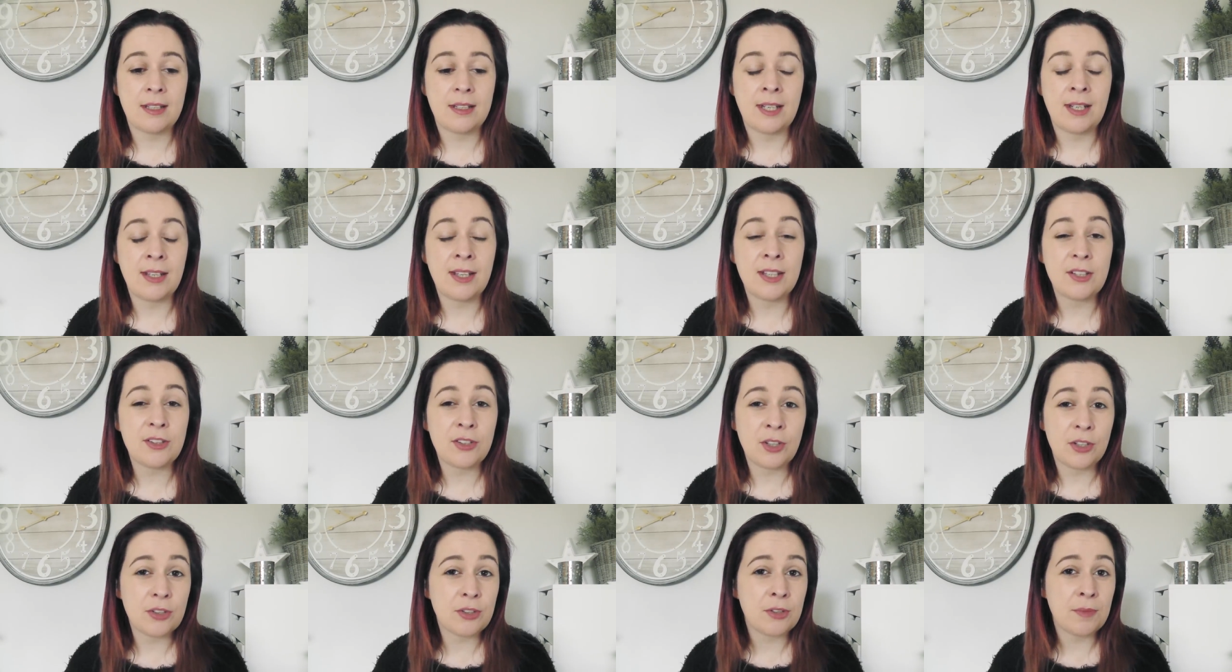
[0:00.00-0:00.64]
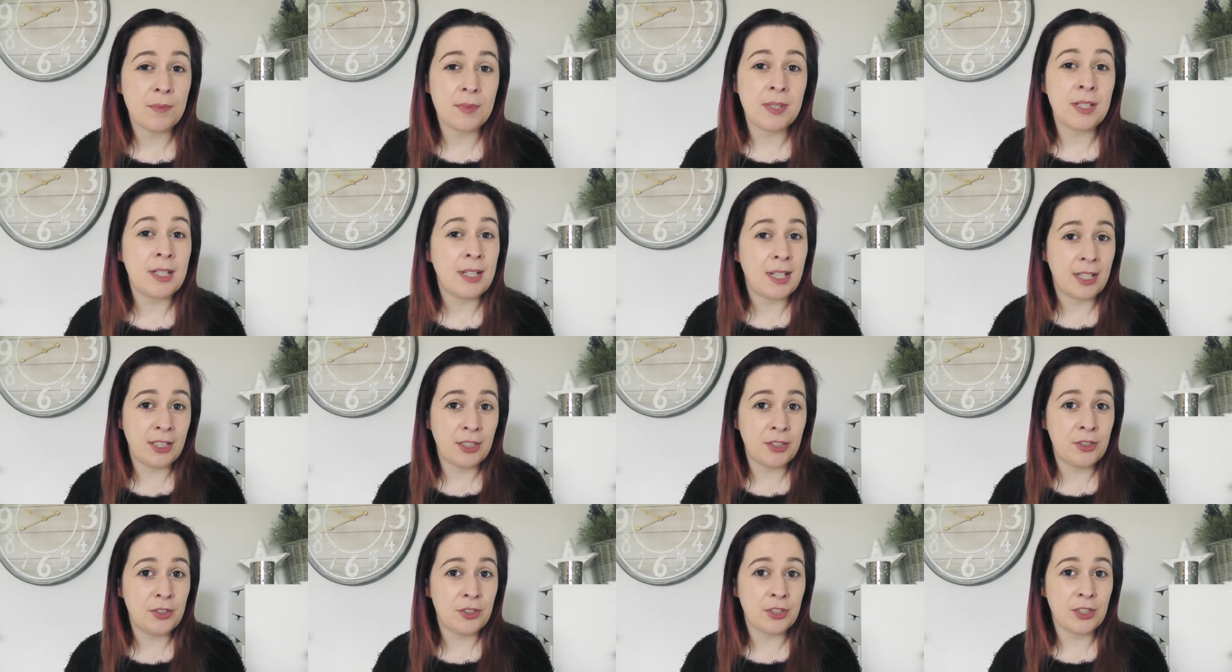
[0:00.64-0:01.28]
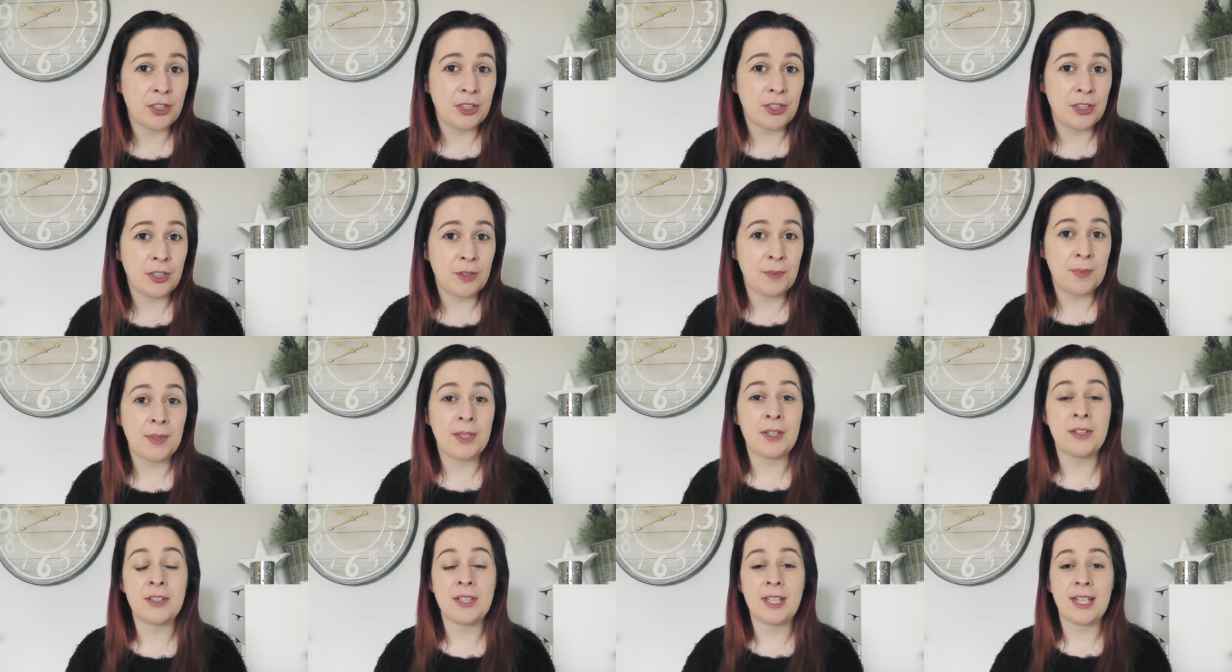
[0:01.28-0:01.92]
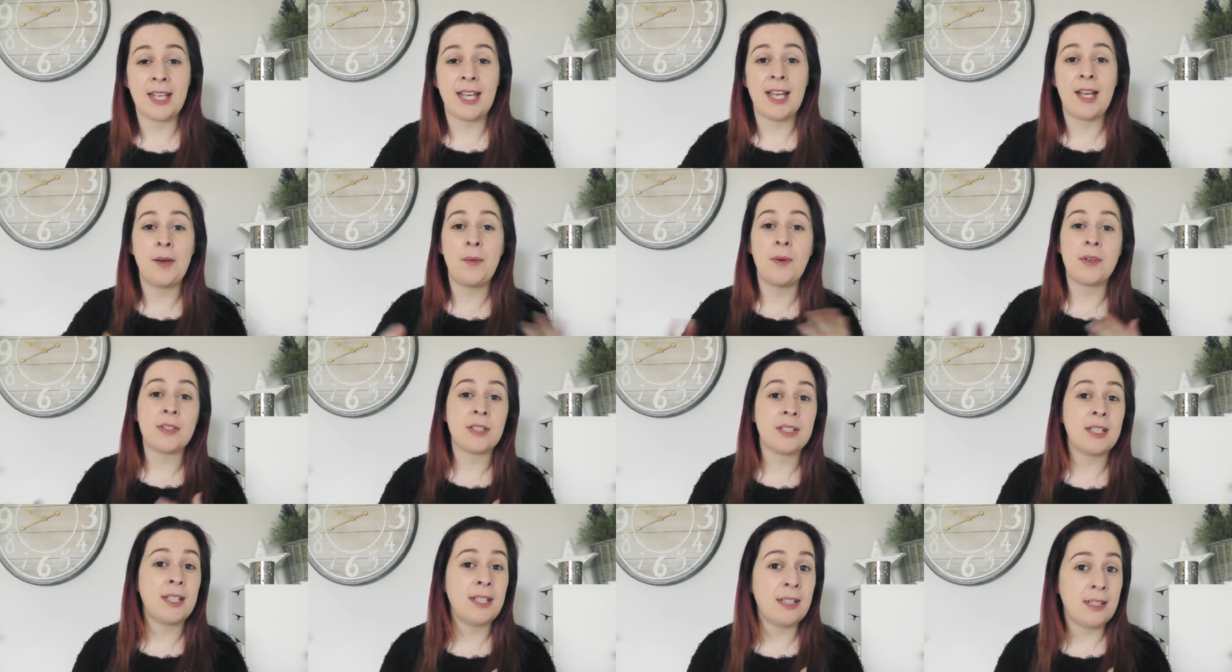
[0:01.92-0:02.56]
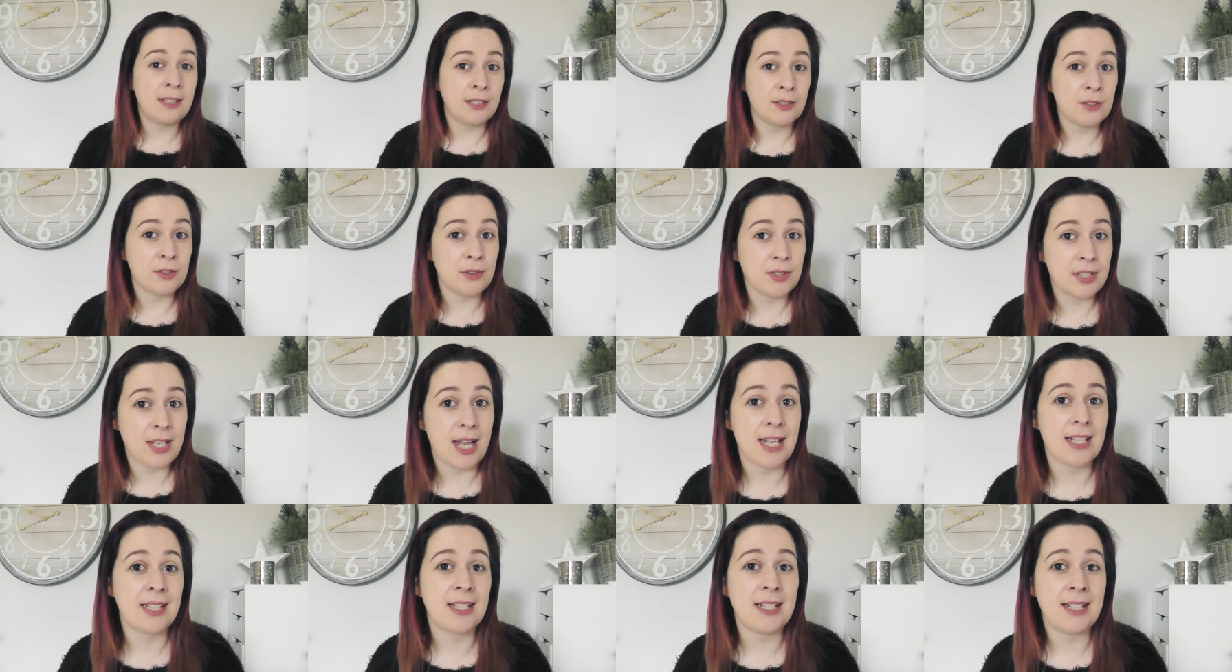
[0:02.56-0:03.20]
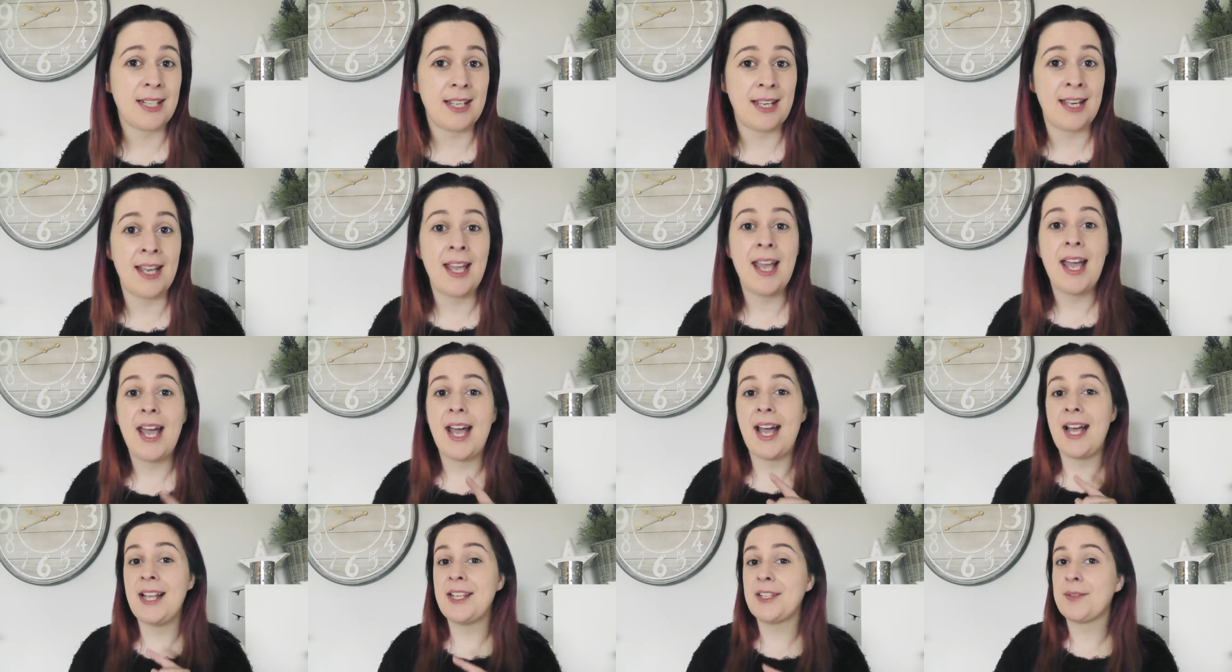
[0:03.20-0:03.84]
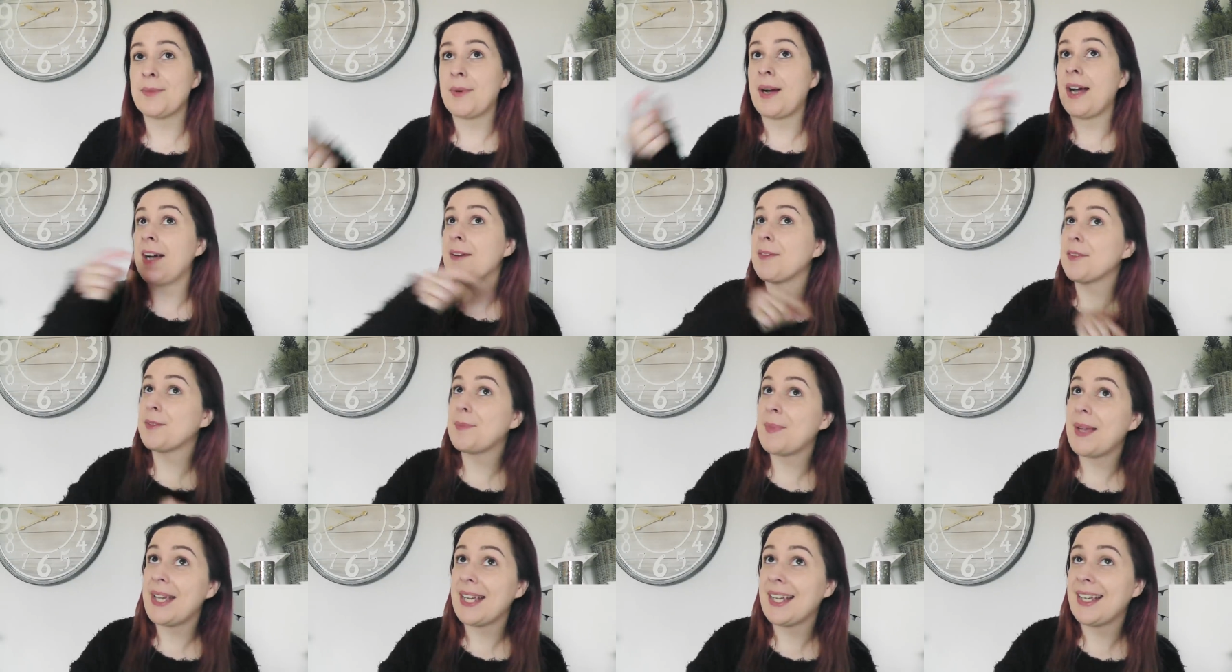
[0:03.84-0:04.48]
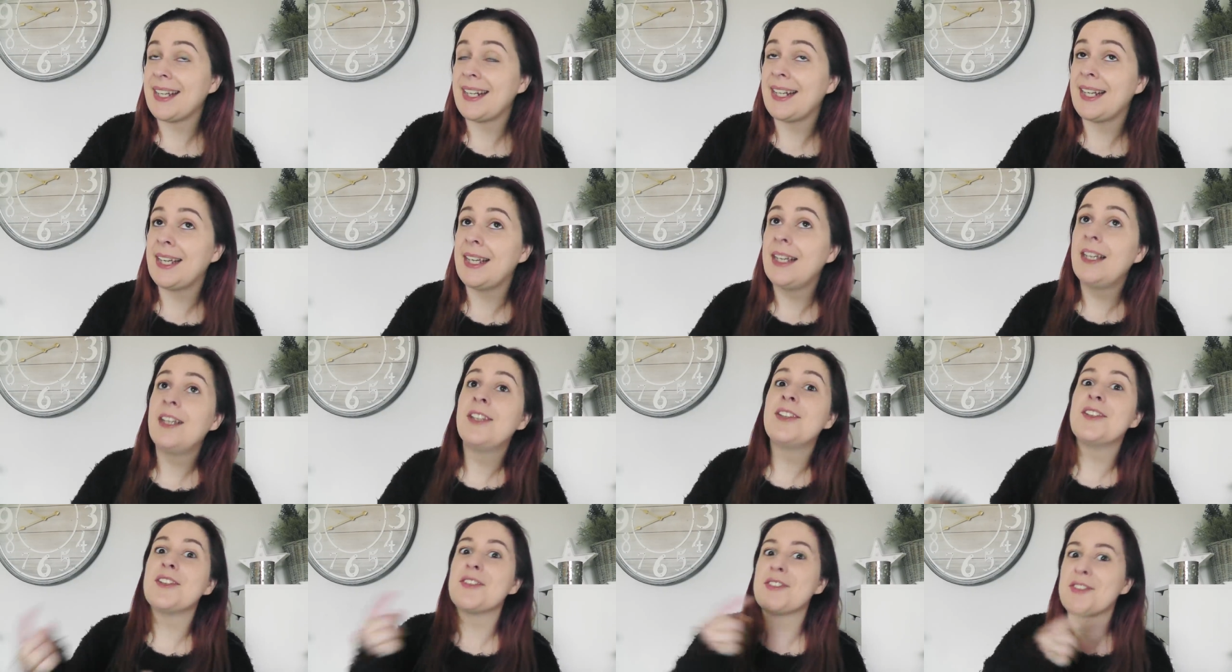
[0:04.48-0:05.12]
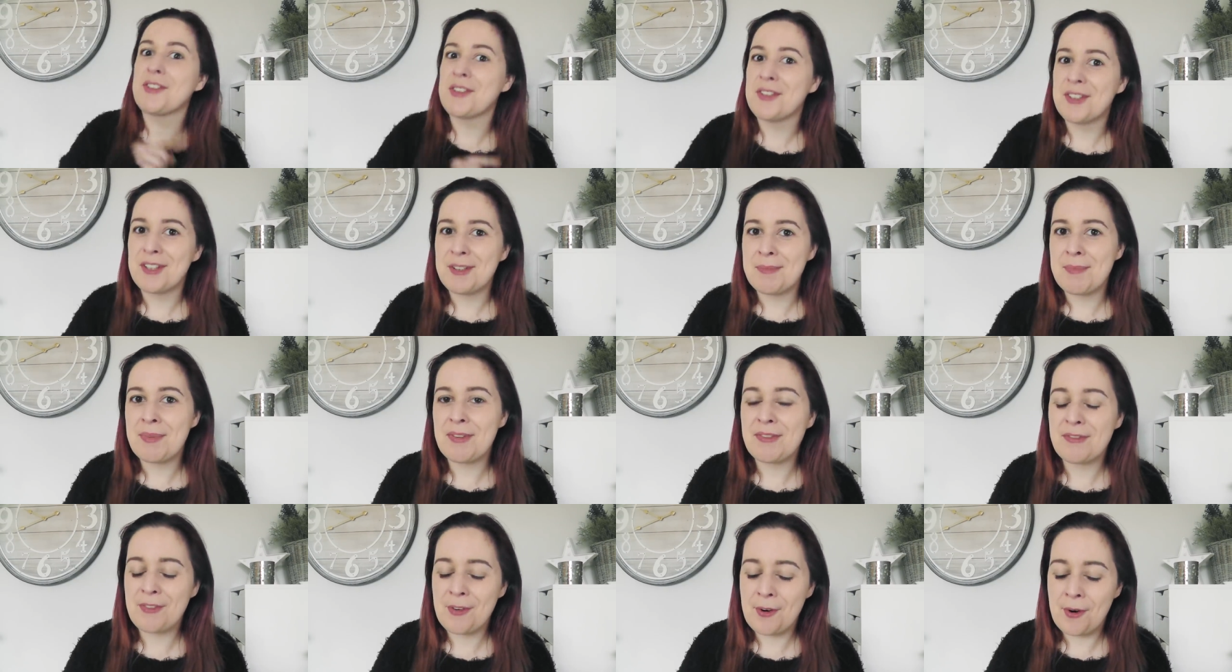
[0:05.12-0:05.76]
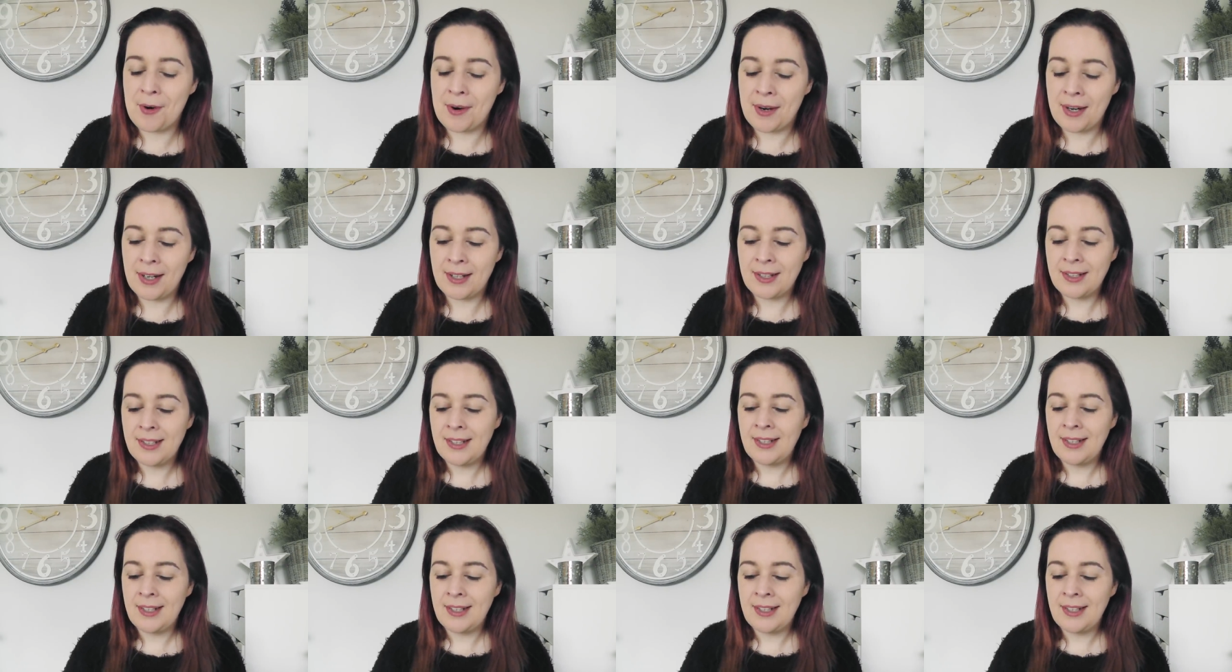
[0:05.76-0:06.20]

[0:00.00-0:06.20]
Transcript: Now that's not something I usually do because the cake wasn't needed till Saturday, hence why I was baking it the Sunday before.